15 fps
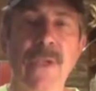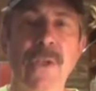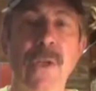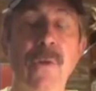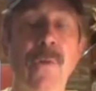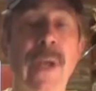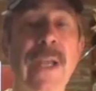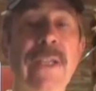
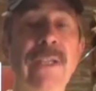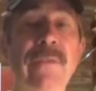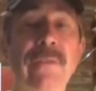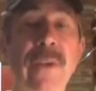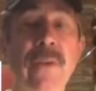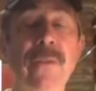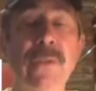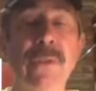Your right to
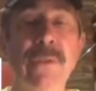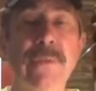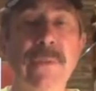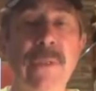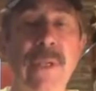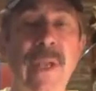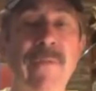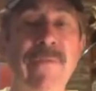vote
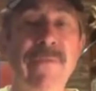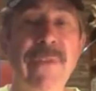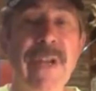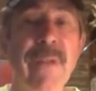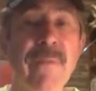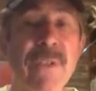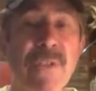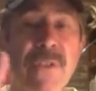and
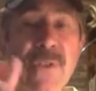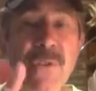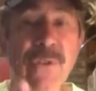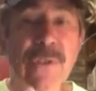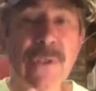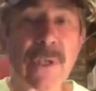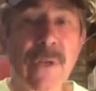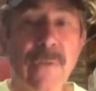freedom to do
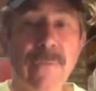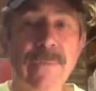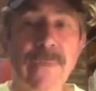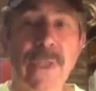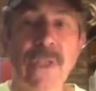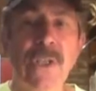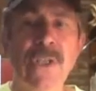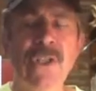so
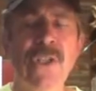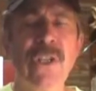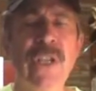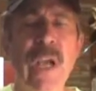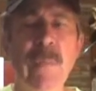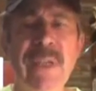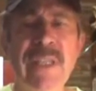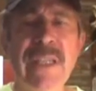should
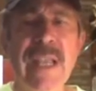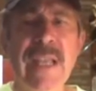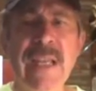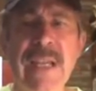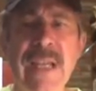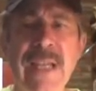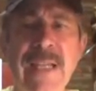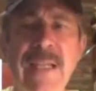not be taken
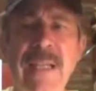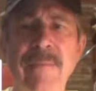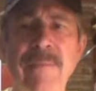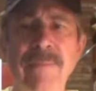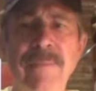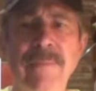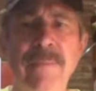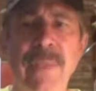lightly,
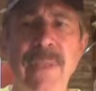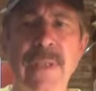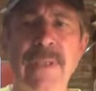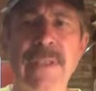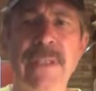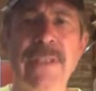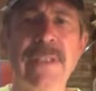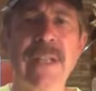
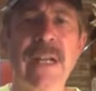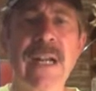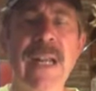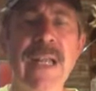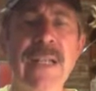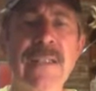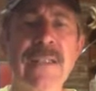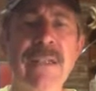since it
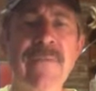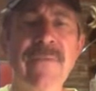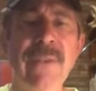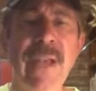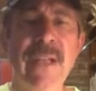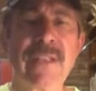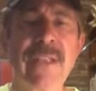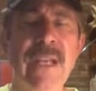elects and
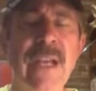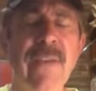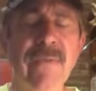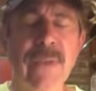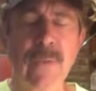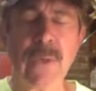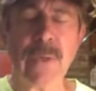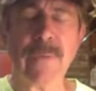affects
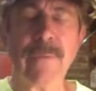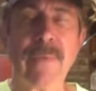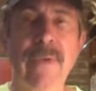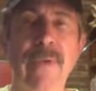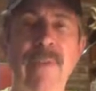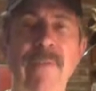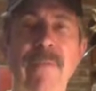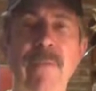everyone,
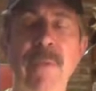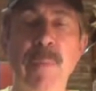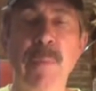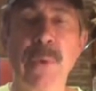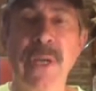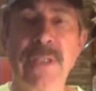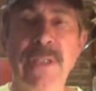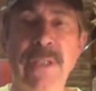from the
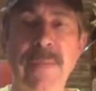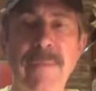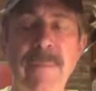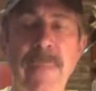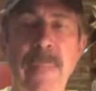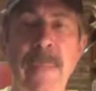president,